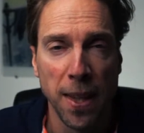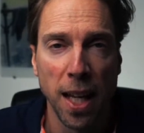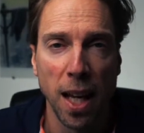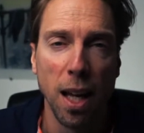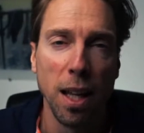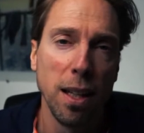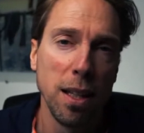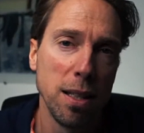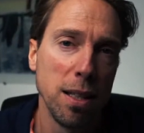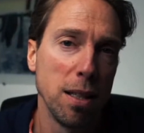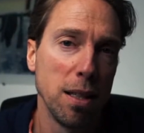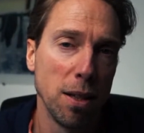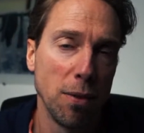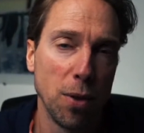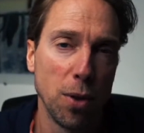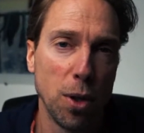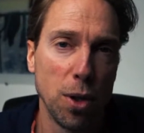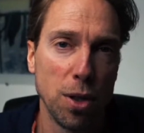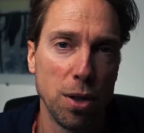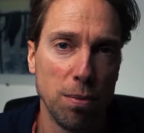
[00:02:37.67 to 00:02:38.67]
And this is, of
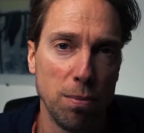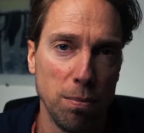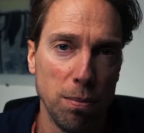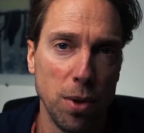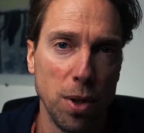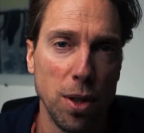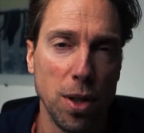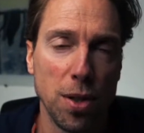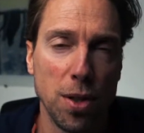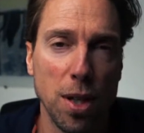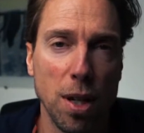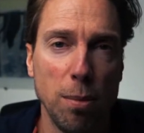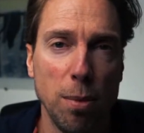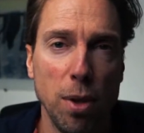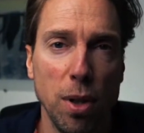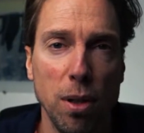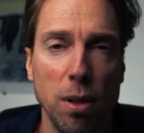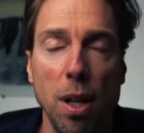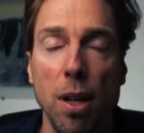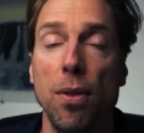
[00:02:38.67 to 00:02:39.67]
course, during the
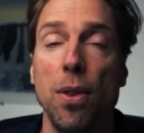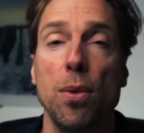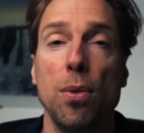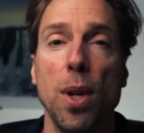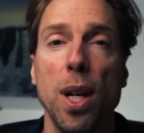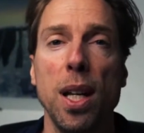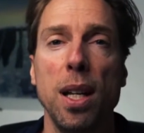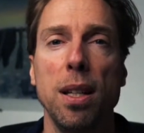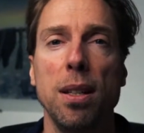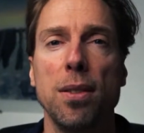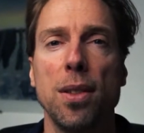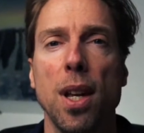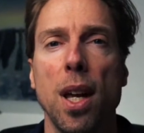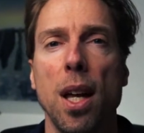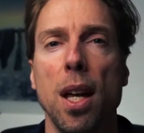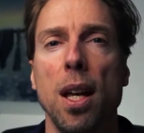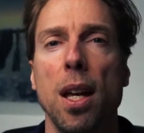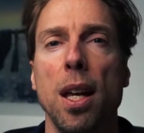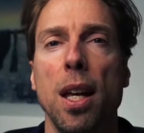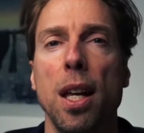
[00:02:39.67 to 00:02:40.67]
summer, if it rains,
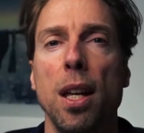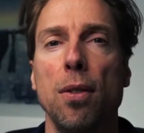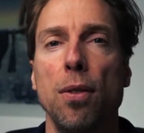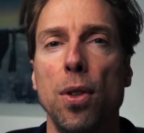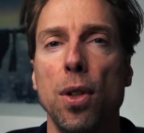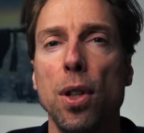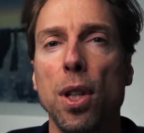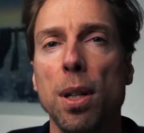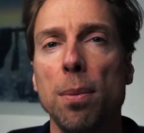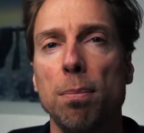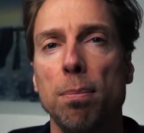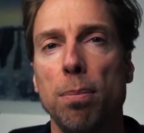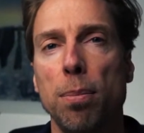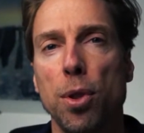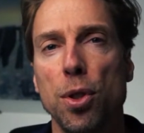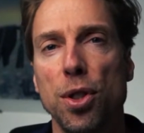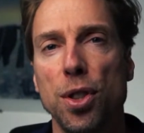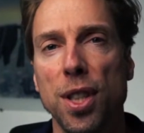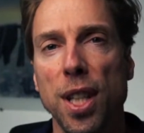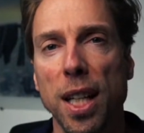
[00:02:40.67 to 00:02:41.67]
if you can
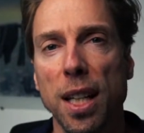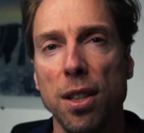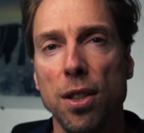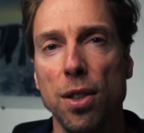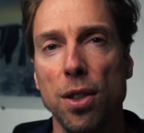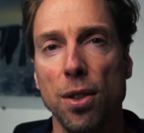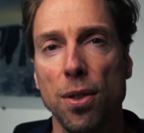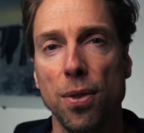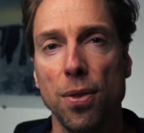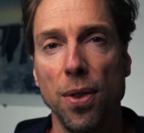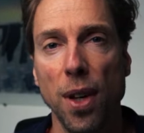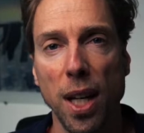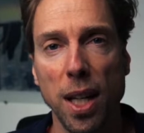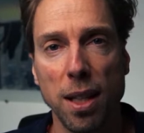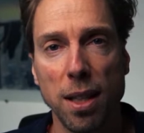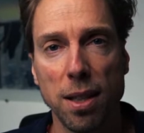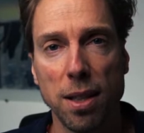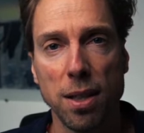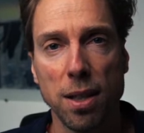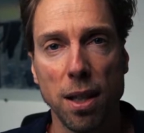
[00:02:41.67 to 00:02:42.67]
protect your
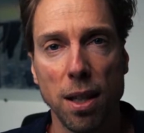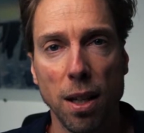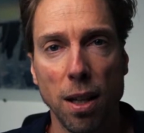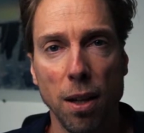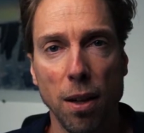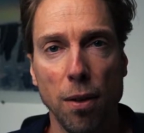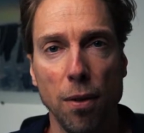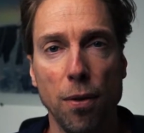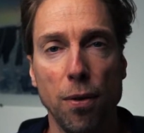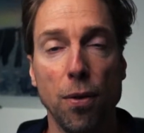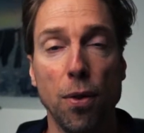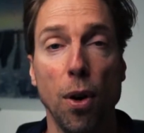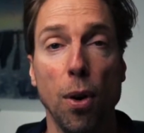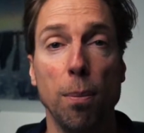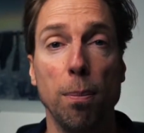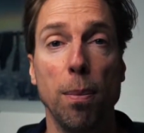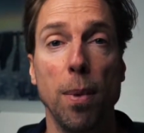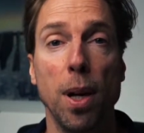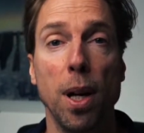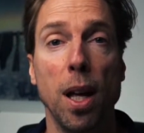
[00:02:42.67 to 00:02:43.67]
face
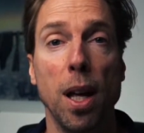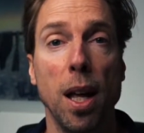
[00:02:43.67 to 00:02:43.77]
from